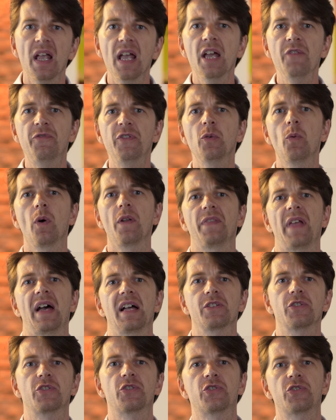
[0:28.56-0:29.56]
If you want
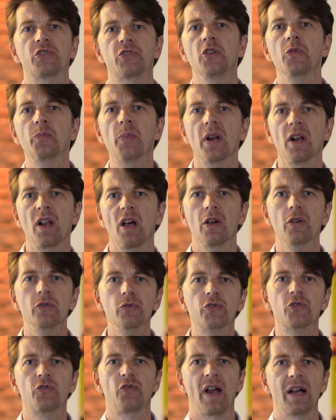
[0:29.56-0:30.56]
that super low
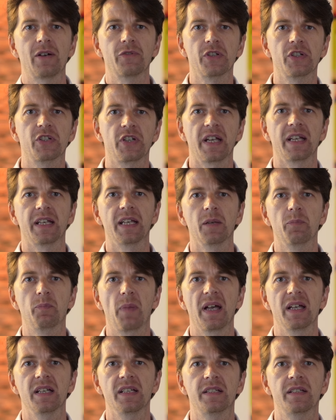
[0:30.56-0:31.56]
trouser shaking
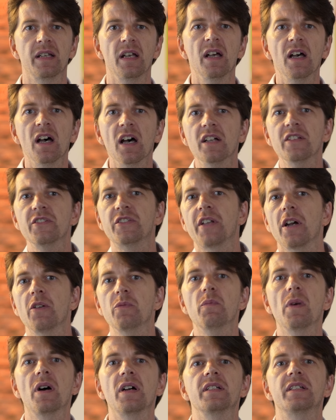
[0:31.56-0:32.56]
bass and
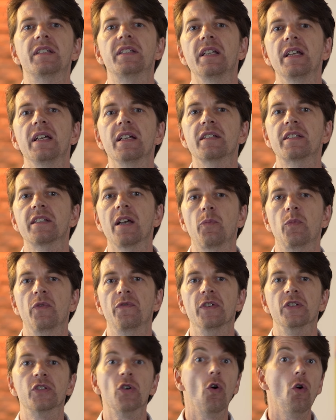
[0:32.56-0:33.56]
don't mind seeing
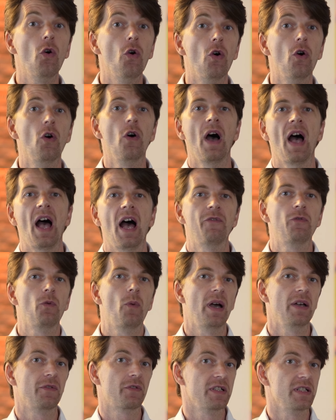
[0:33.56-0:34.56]
subwoofers or have a
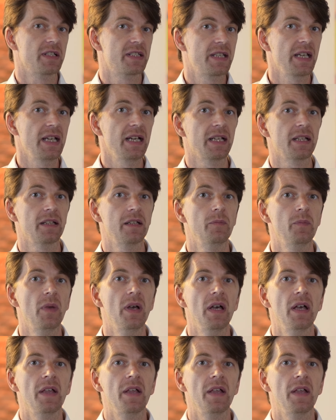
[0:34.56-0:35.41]
way of concealing them,